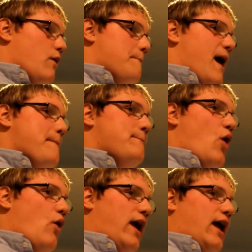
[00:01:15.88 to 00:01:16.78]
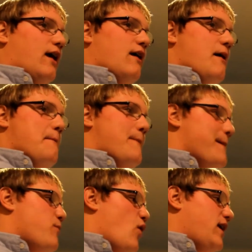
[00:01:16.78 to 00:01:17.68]
My boy. My
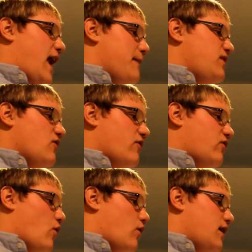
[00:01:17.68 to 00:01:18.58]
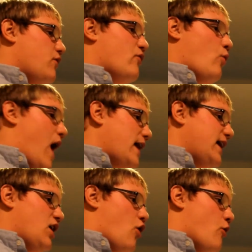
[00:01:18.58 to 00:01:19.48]
boy came to your store. He was
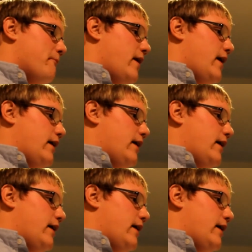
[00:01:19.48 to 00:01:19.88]
walking home.